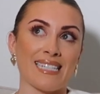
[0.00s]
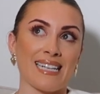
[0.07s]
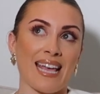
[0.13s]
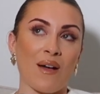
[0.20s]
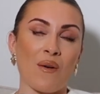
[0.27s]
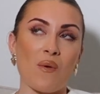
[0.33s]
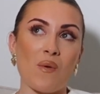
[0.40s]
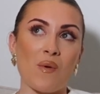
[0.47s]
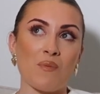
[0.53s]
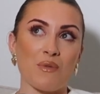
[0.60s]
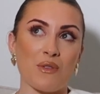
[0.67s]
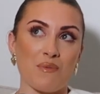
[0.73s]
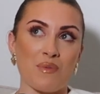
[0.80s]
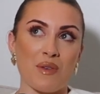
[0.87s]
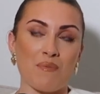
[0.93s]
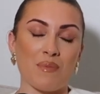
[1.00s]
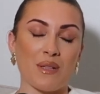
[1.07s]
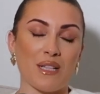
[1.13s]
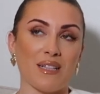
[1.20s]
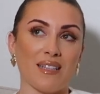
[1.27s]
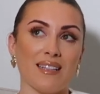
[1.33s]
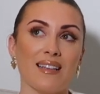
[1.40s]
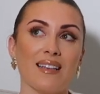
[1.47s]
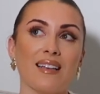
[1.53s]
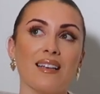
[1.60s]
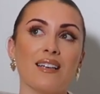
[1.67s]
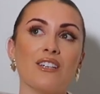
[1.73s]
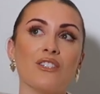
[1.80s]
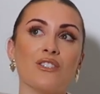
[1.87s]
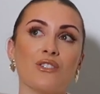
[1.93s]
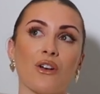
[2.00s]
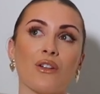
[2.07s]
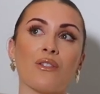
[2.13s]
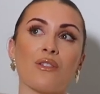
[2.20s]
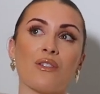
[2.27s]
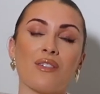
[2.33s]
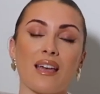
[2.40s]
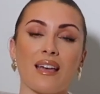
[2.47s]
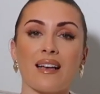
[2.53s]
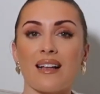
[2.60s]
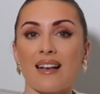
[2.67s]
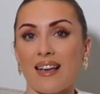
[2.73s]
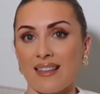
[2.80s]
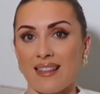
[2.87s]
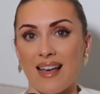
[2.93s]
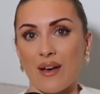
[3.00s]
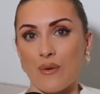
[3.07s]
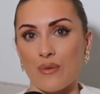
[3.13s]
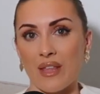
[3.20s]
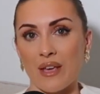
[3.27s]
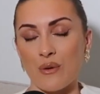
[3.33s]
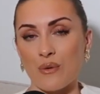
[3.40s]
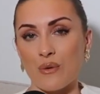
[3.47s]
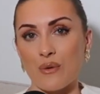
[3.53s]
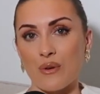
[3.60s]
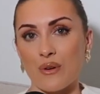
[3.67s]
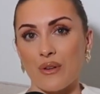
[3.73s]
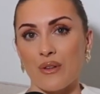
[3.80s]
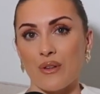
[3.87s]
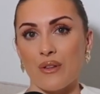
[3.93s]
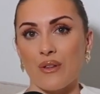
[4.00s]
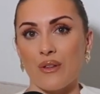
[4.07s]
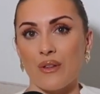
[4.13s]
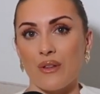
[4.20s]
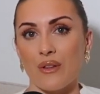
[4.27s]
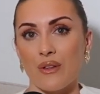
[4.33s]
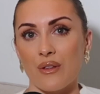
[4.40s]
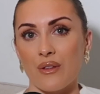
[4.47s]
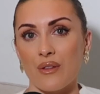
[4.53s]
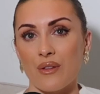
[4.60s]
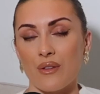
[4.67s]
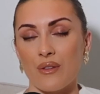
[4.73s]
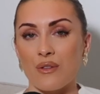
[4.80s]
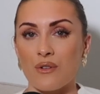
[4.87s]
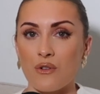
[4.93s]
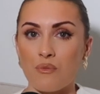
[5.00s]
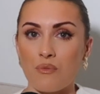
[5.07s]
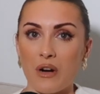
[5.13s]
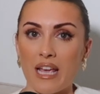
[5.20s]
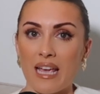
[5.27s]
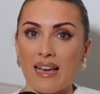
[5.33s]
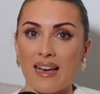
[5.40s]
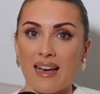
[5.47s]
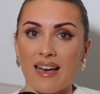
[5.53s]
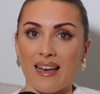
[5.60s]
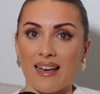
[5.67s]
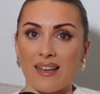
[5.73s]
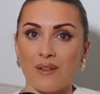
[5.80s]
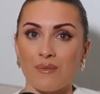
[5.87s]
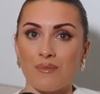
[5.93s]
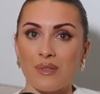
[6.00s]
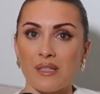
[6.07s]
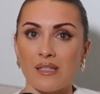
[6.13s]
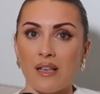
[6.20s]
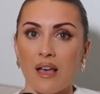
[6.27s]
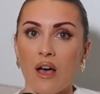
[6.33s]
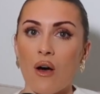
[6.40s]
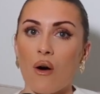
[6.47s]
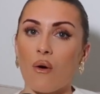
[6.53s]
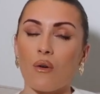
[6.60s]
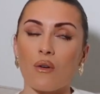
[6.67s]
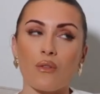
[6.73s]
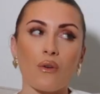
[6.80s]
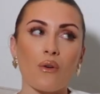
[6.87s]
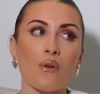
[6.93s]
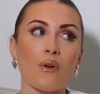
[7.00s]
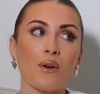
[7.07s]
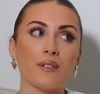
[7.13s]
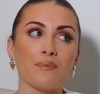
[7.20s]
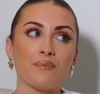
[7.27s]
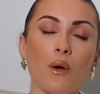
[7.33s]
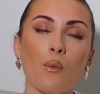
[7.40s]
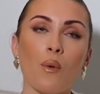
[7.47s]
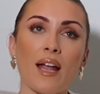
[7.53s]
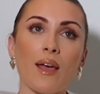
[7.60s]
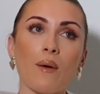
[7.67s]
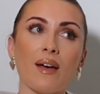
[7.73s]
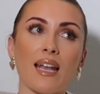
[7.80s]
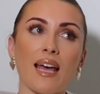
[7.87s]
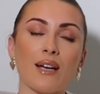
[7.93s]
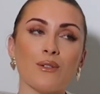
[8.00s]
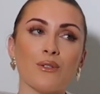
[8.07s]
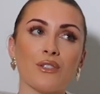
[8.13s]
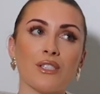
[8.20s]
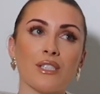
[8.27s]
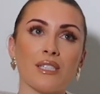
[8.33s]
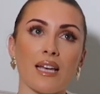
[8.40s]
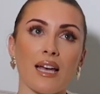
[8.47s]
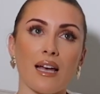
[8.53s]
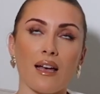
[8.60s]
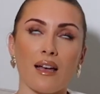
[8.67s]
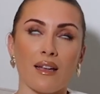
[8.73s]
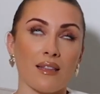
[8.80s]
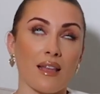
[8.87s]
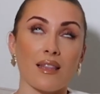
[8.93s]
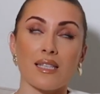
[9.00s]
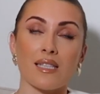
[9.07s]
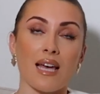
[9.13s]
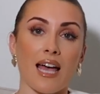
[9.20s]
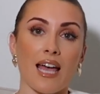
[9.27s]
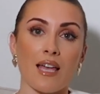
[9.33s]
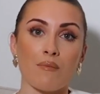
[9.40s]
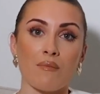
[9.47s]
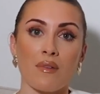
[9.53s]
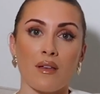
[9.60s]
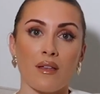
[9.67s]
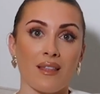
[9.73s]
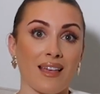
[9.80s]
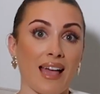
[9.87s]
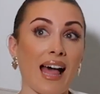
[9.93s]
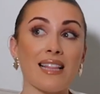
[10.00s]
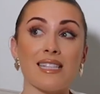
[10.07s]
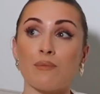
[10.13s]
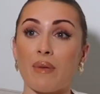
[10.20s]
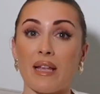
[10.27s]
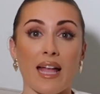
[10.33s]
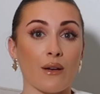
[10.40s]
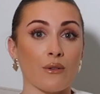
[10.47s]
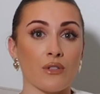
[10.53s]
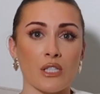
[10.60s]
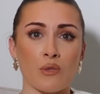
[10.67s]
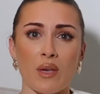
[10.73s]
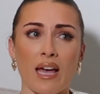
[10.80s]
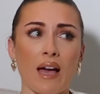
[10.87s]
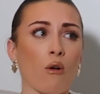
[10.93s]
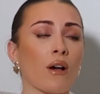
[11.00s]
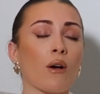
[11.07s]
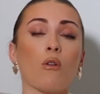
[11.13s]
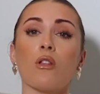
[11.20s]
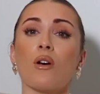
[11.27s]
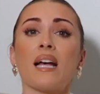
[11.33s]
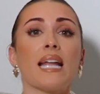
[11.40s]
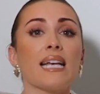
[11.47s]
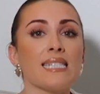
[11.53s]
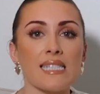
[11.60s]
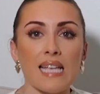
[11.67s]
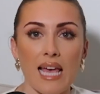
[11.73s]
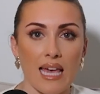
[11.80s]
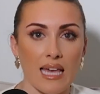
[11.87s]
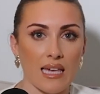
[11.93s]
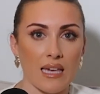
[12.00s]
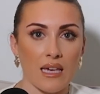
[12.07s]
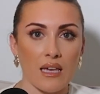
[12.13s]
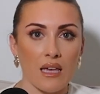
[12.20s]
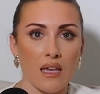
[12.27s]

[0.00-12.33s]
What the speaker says: And I hope that people don't think like that when they go through breakups. Although, when I went out another time, the gal's been out this week. Although, can I say...